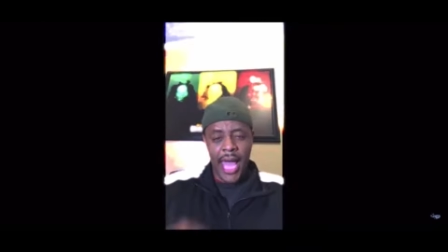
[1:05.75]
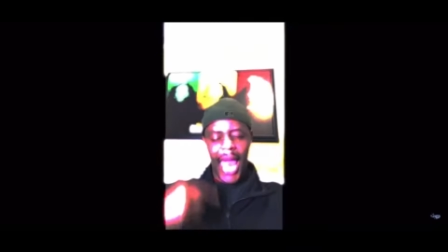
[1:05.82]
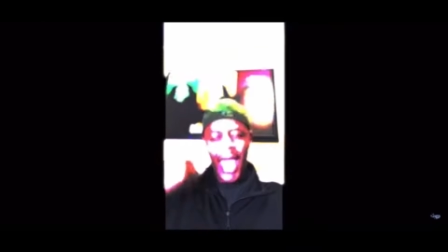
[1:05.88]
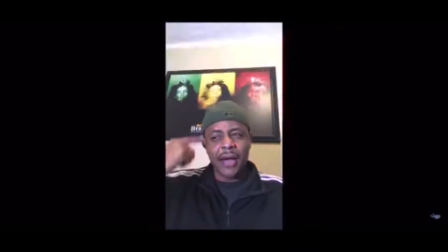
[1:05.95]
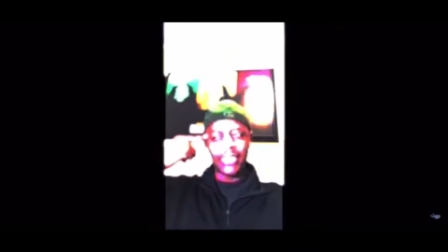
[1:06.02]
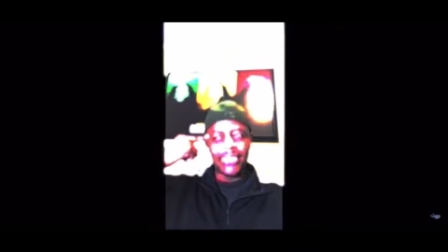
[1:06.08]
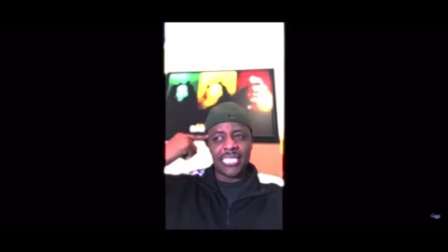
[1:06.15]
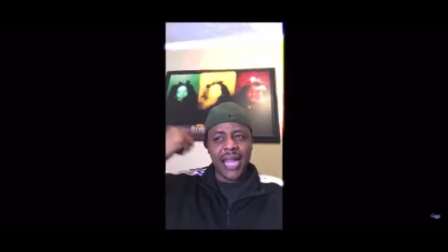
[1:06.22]

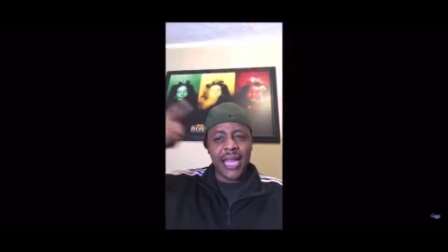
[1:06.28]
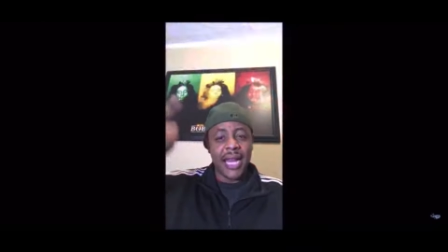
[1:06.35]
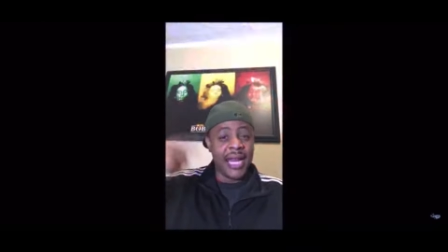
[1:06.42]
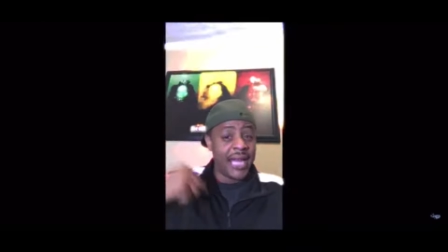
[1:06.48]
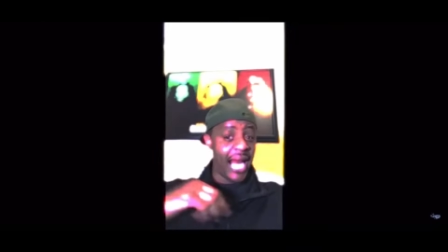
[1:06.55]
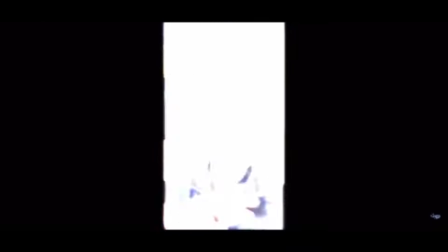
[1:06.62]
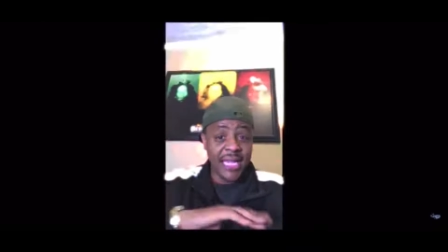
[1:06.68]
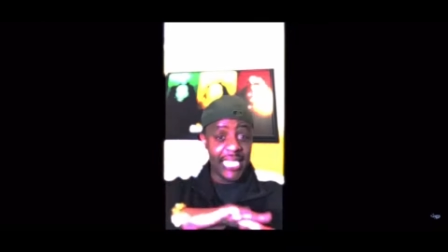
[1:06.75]
I'll say, and
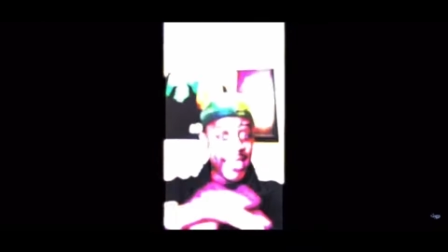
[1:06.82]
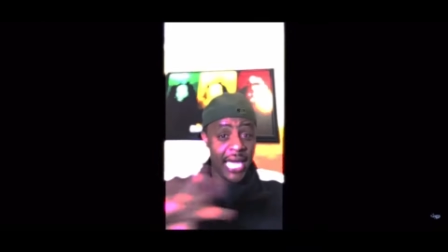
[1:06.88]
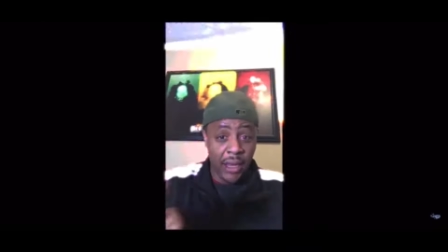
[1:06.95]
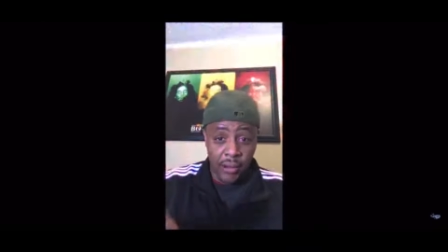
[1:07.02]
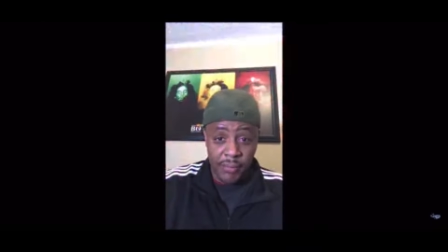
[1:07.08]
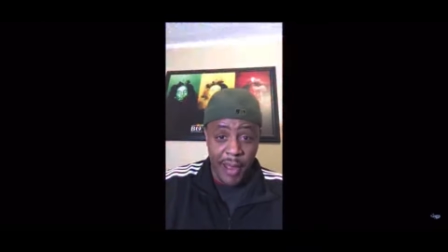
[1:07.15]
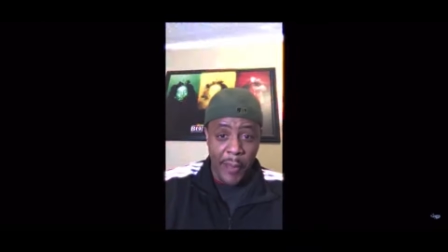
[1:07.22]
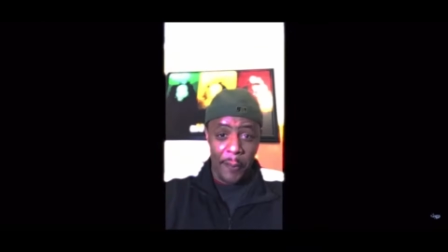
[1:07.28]
I didn't care
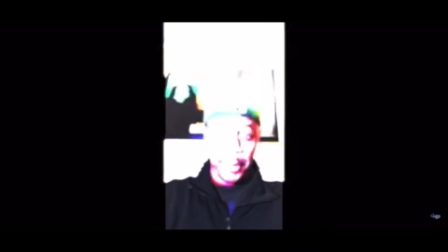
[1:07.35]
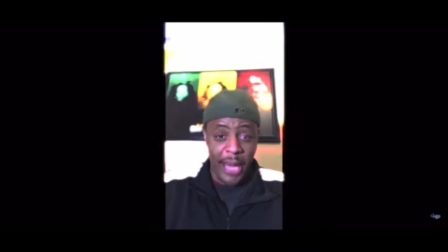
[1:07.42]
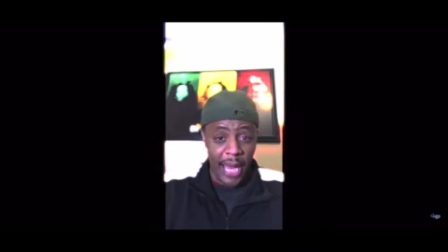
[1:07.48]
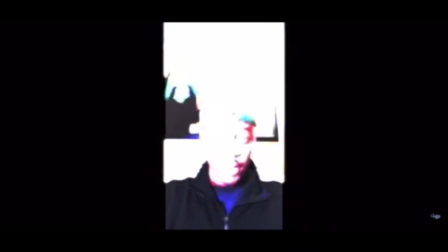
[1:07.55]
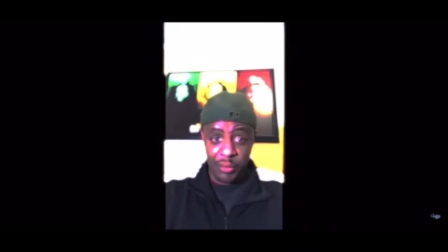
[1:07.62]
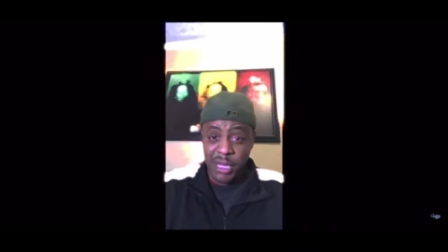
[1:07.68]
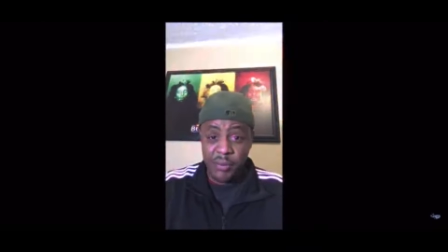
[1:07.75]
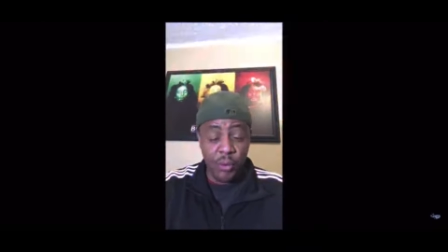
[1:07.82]
about
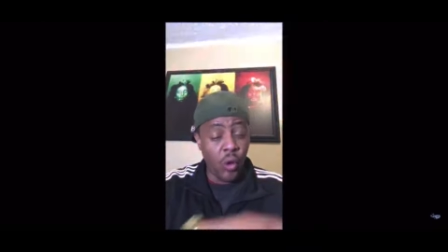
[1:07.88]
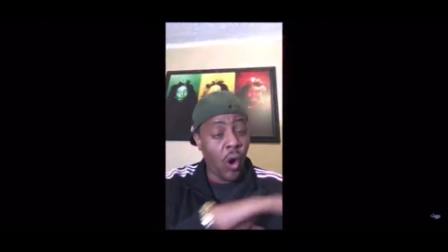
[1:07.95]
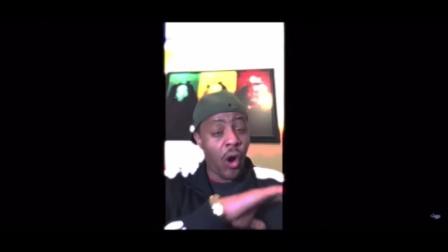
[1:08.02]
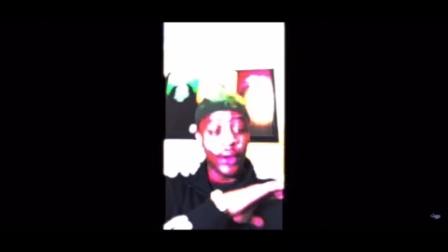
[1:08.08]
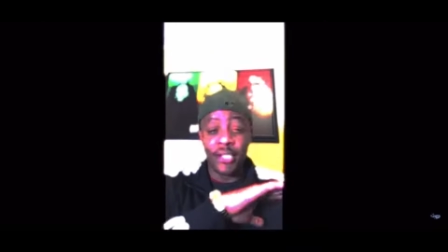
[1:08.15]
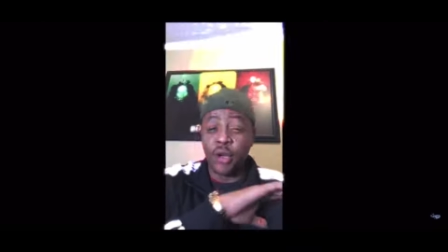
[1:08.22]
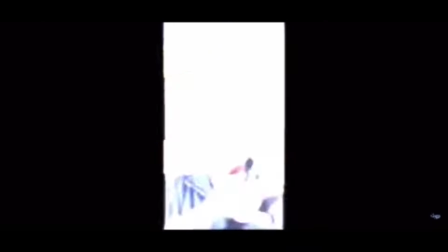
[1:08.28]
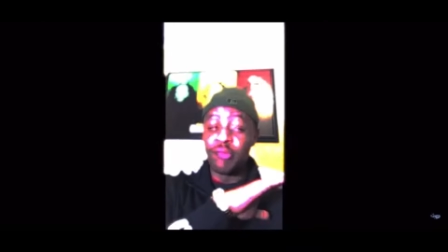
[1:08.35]
black people or
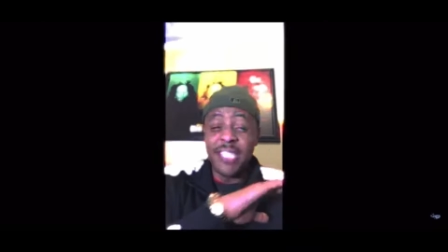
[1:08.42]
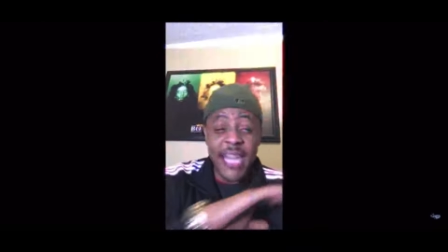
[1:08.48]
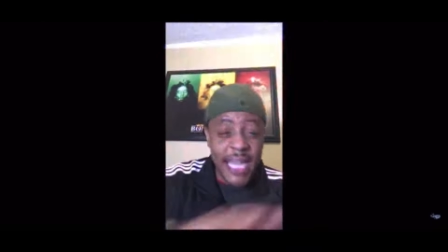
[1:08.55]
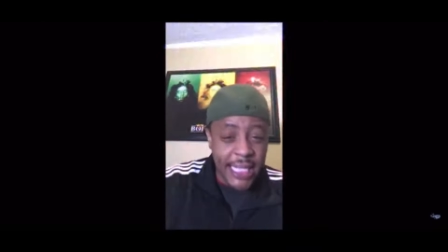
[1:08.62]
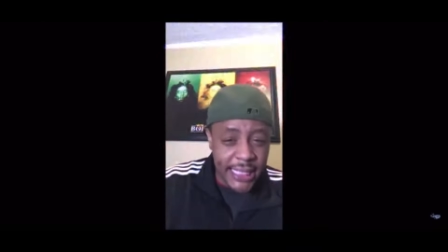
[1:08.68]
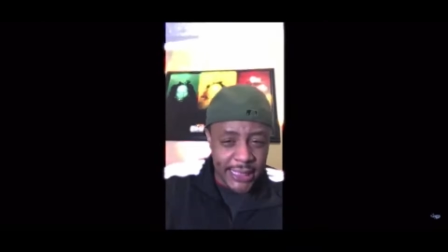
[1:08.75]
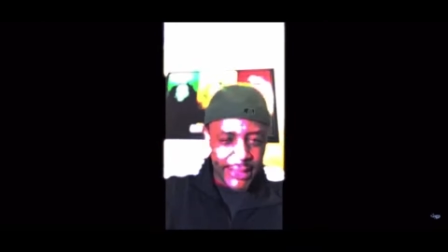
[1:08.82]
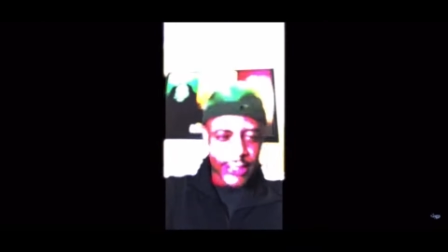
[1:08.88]
no
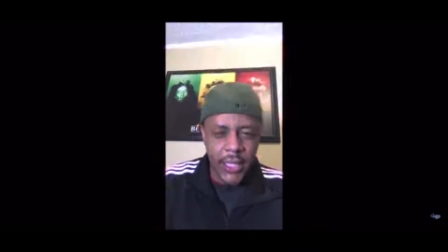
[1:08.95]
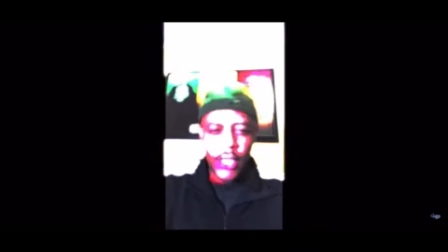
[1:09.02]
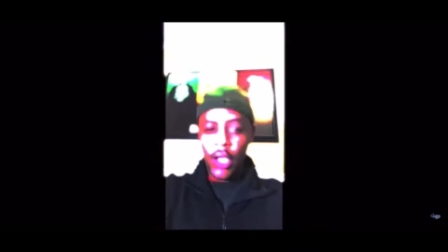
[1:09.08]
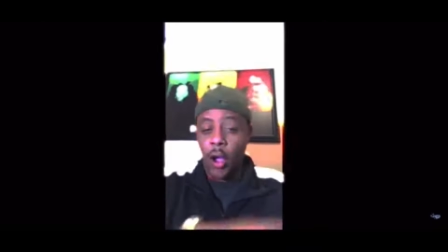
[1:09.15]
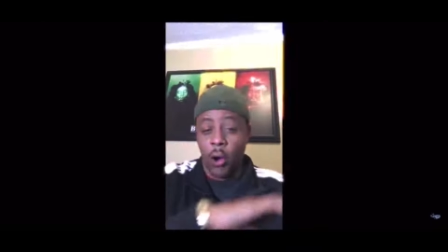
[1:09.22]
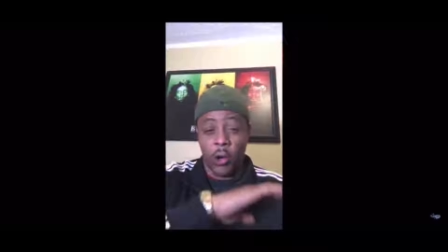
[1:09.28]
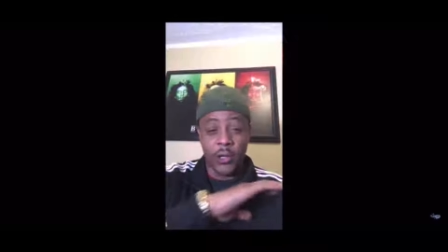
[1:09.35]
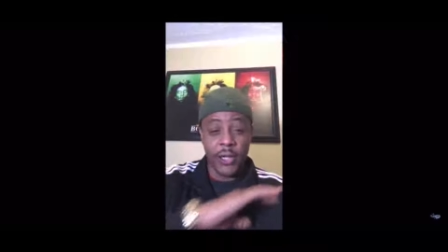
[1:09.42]
niggas
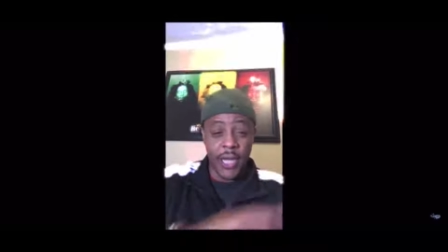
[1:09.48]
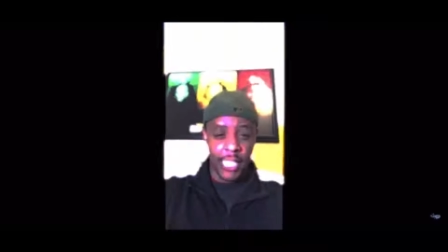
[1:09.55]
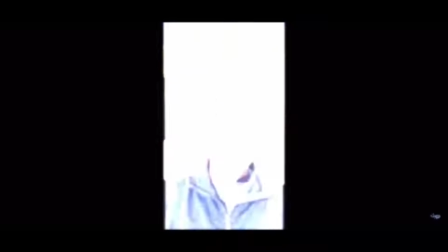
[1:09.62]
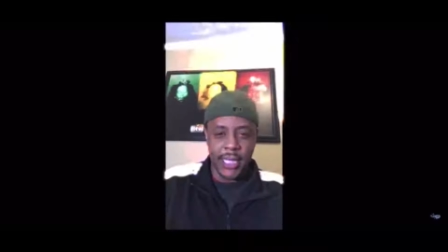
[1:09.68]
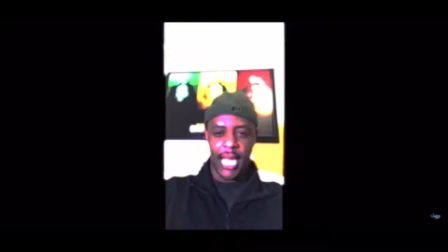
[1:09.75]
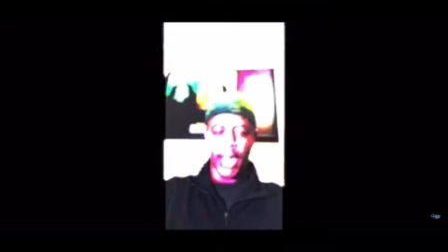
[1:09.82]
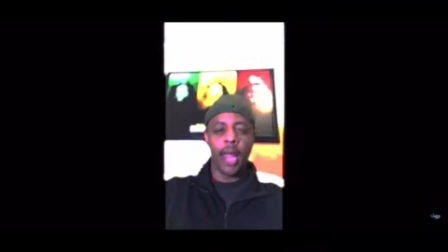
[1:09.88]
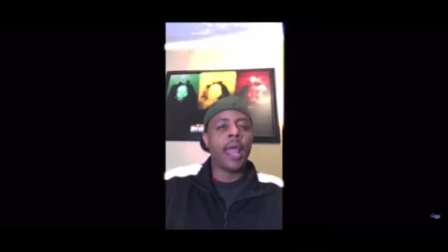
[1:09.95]
or none of
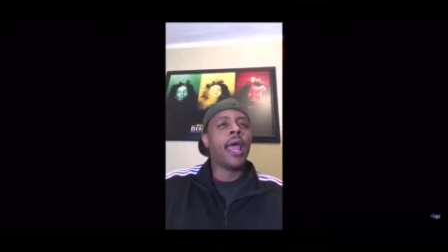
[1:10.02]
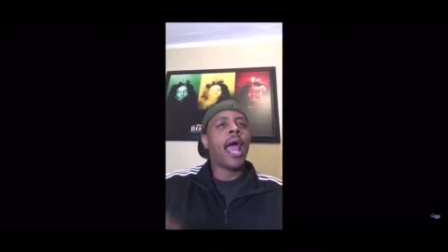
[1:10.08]
that.